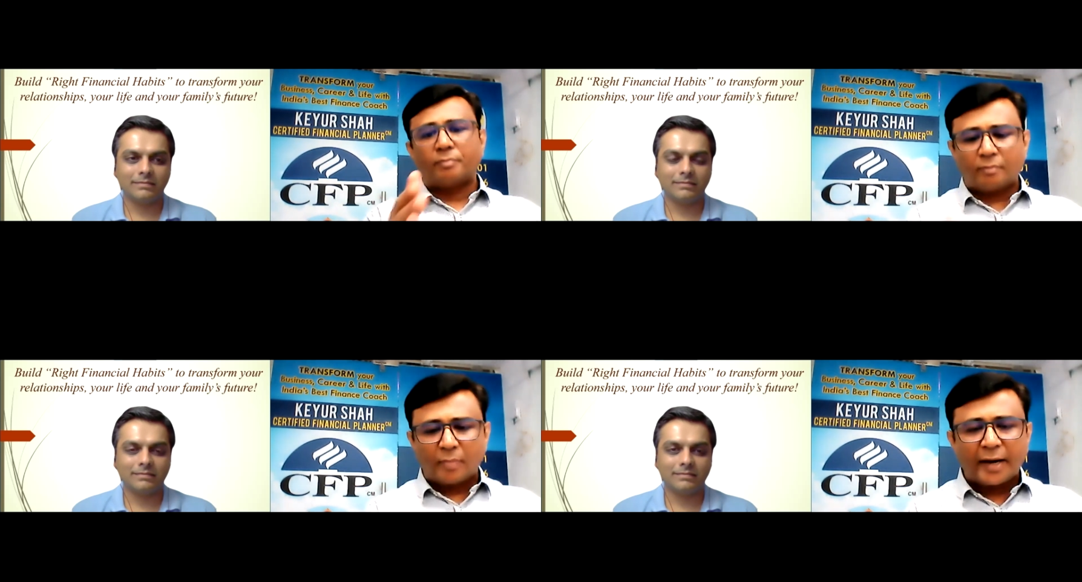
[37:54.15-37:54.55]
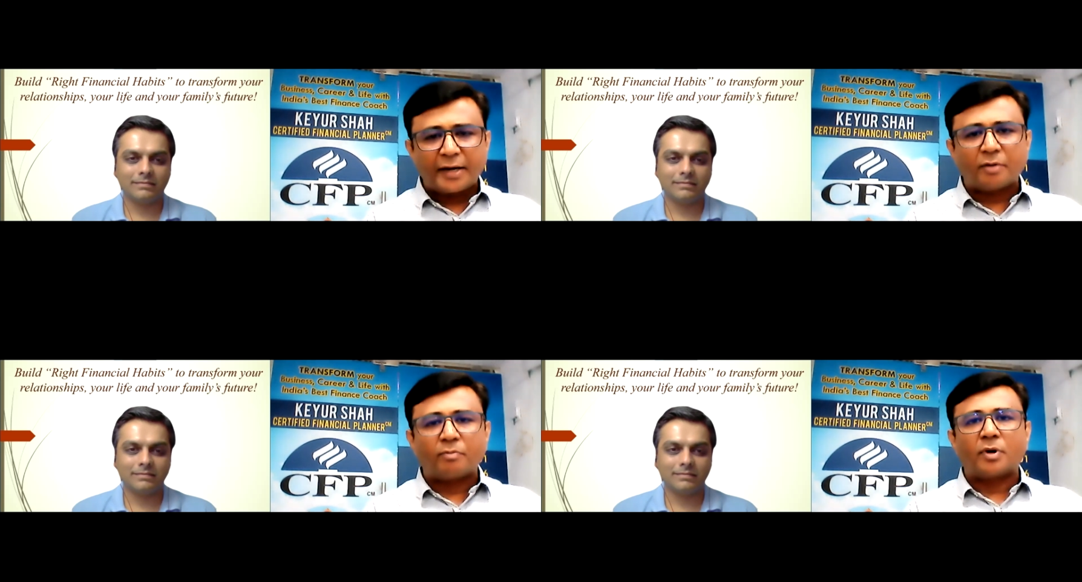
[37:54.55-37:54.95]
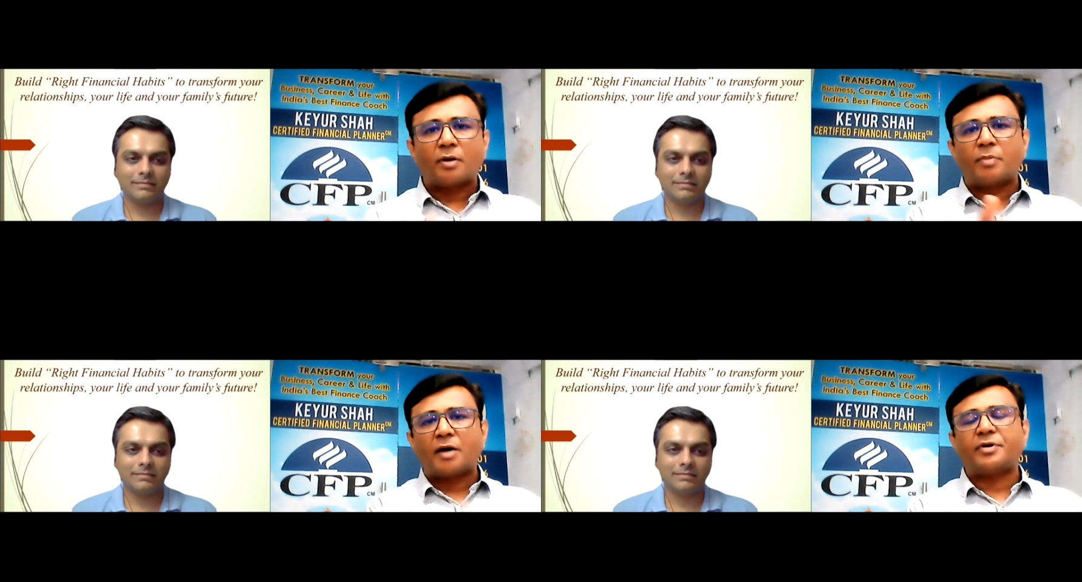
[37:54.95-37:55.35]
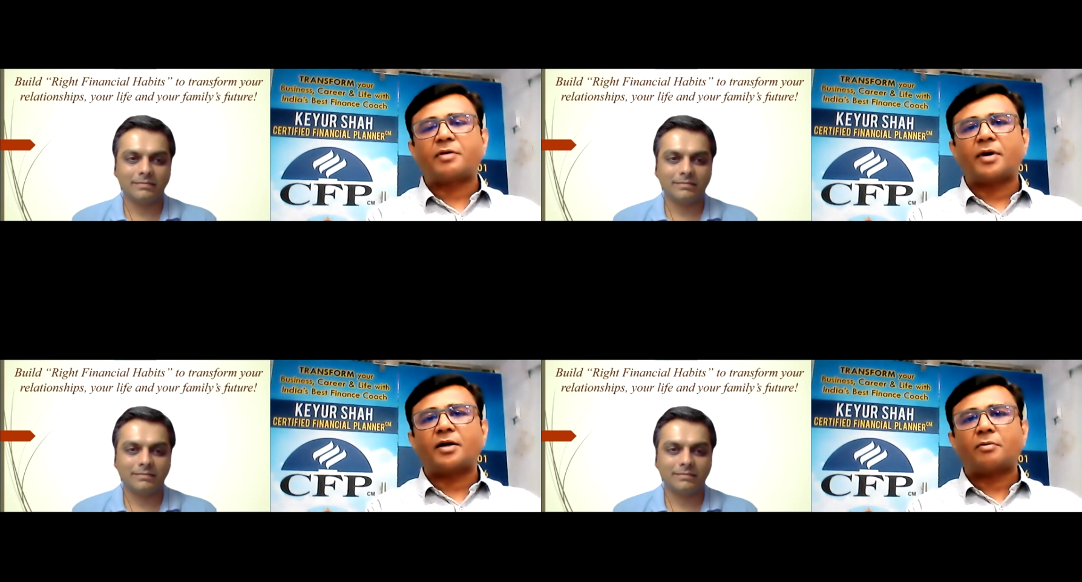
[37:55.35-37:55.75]
Speaker 1: my number, Bhavik
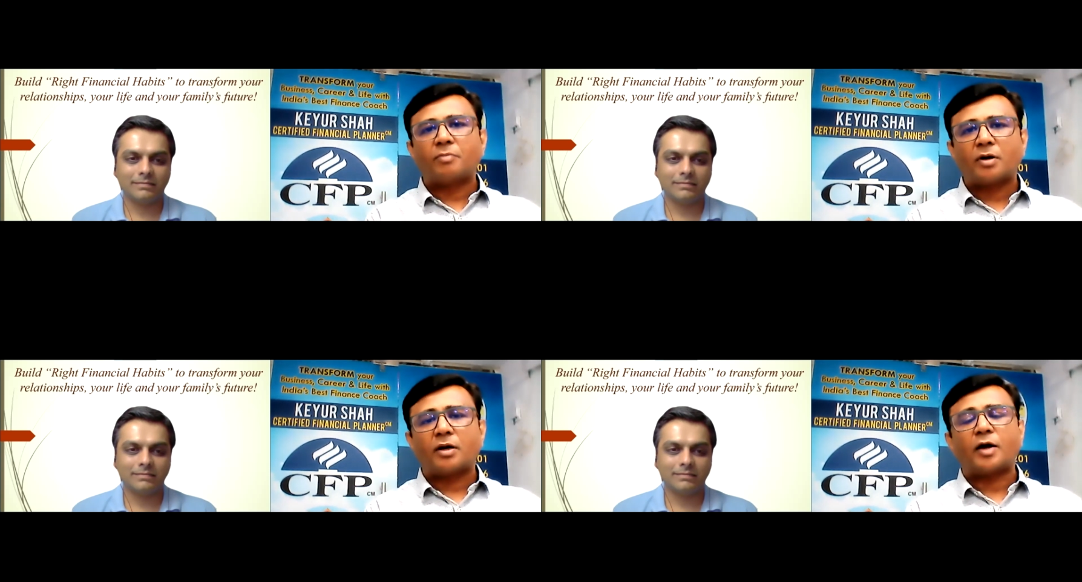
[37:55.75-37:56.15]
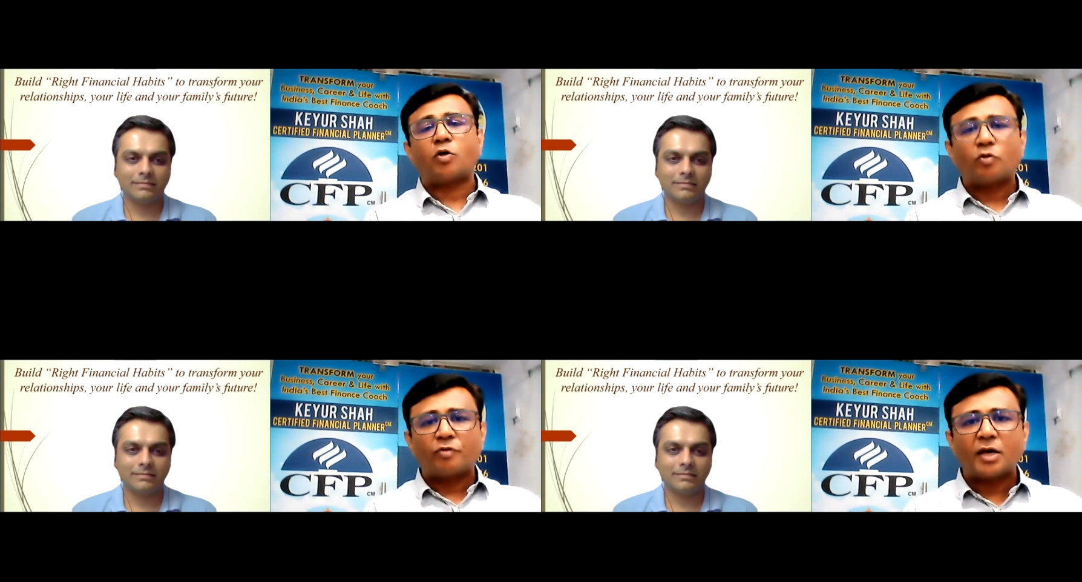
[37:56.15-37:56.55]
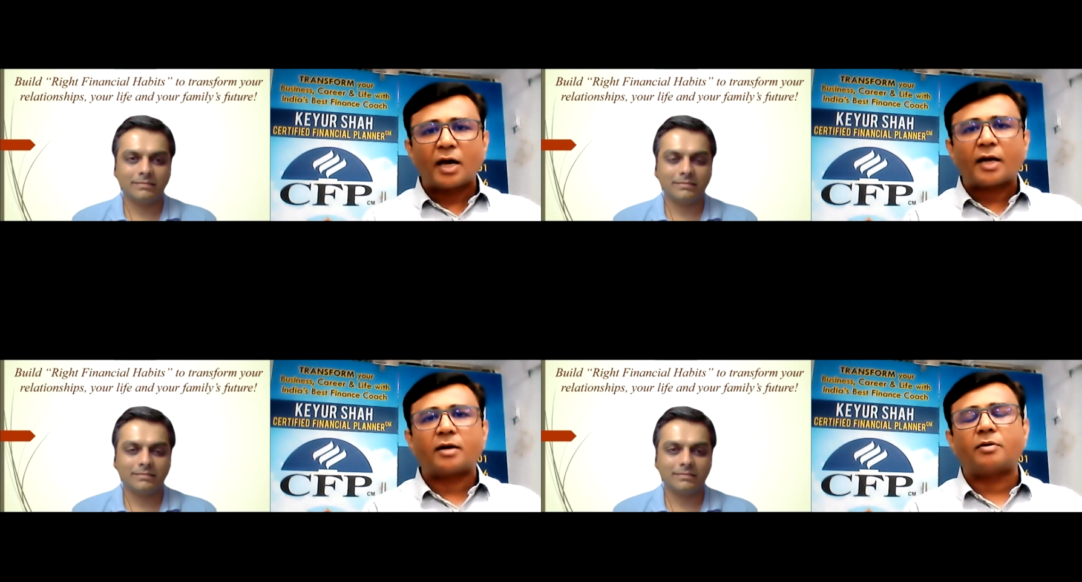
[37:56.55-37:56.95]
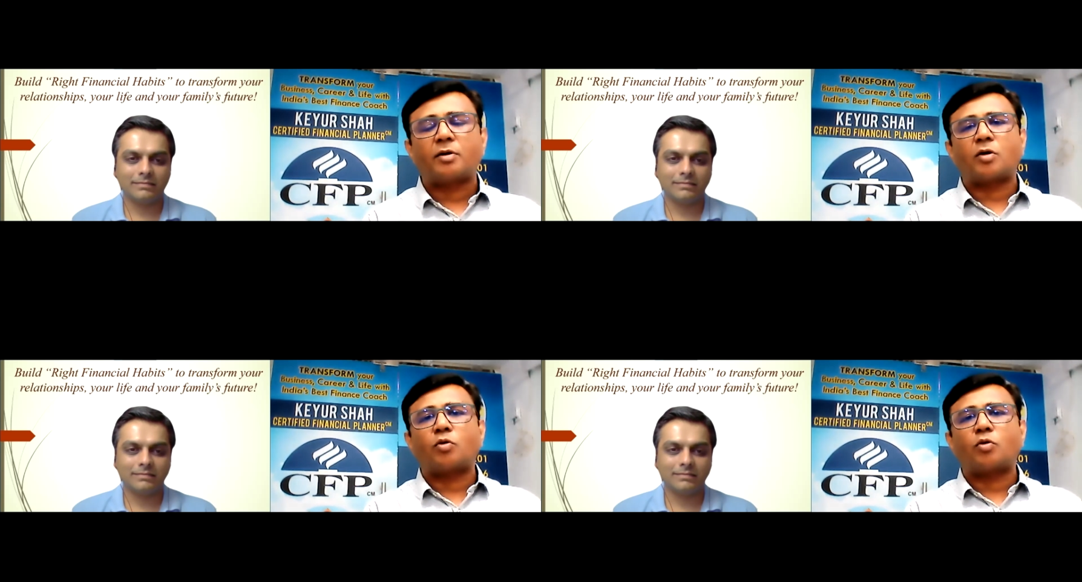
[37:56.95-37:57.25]
Bhai number, or we are